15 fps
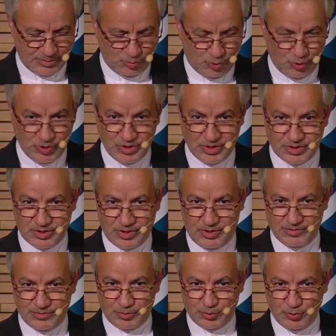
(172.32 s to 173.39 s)
point
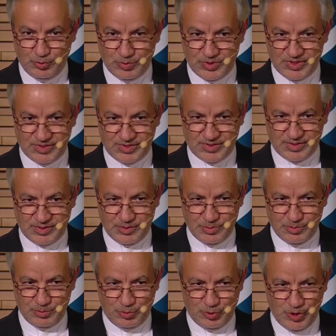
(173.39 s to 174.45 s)
of Rumi's
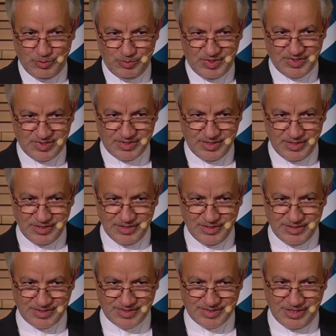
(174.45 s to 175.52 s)
poem is the
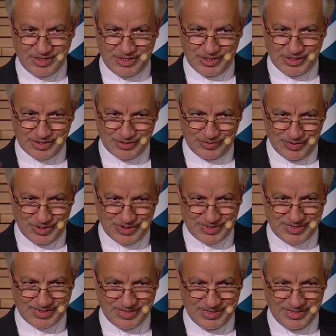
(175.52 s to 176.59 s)
second
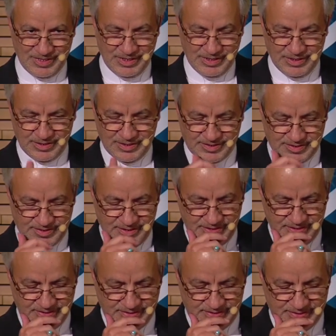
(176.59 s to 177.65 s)
verse.
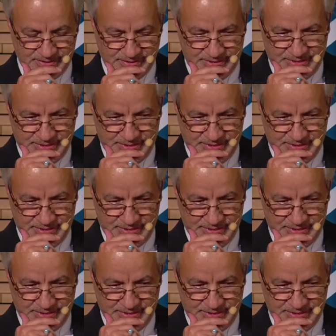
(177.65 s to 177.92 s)
Says,